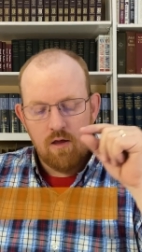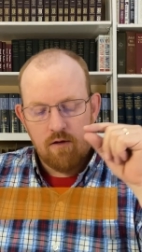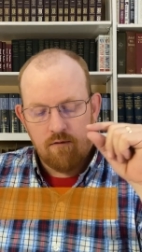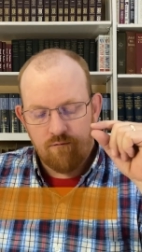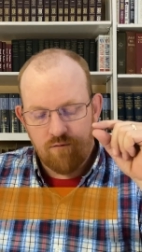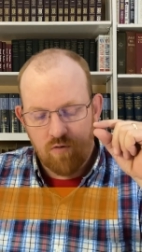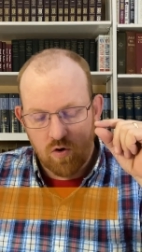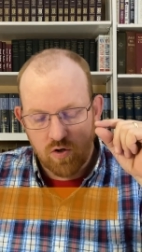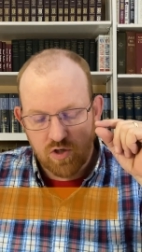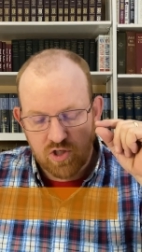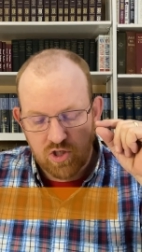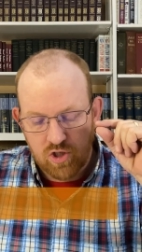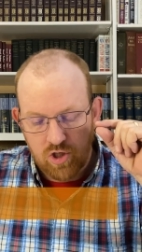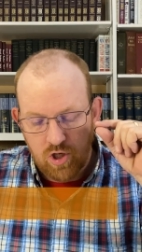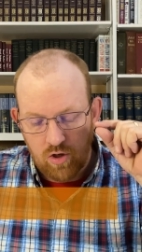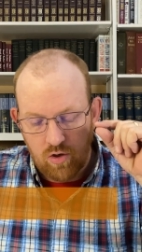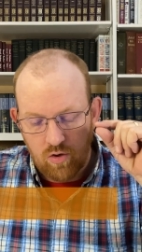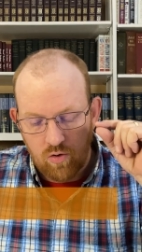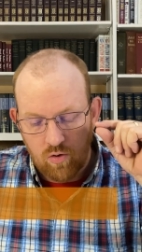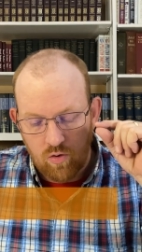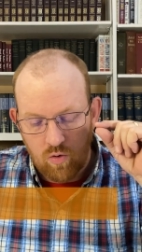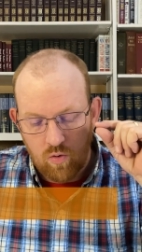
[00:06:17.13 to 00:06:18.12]
Verse
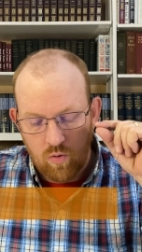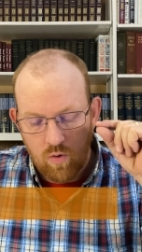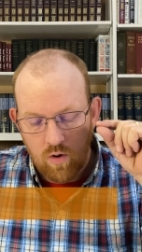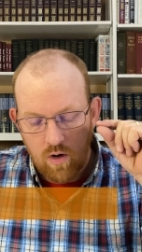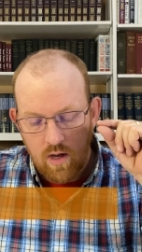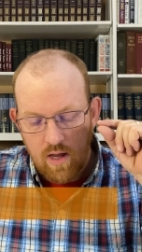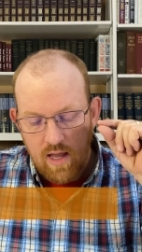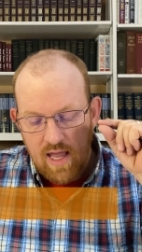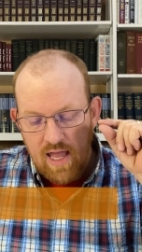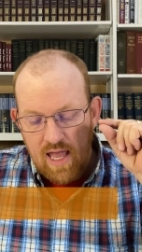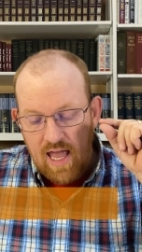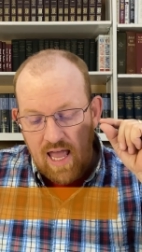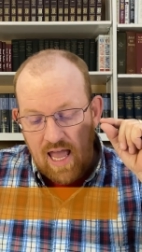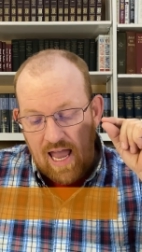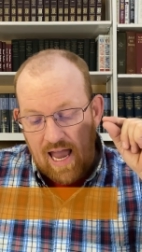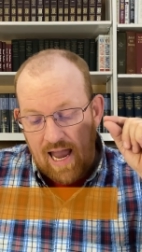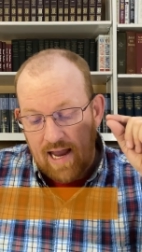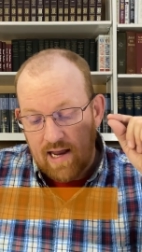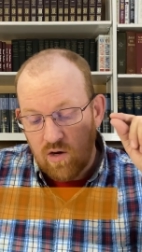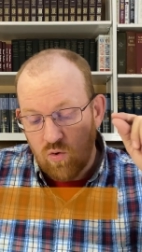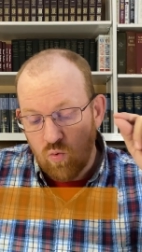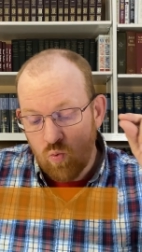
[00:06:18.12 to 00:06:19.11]
2
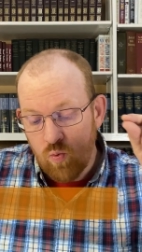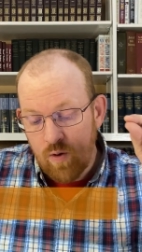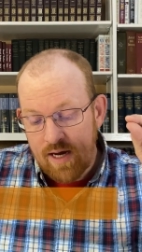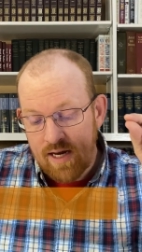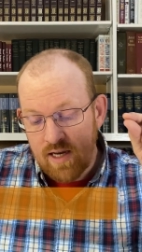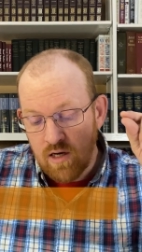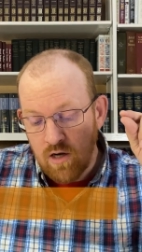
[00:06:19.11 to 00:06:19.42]
And we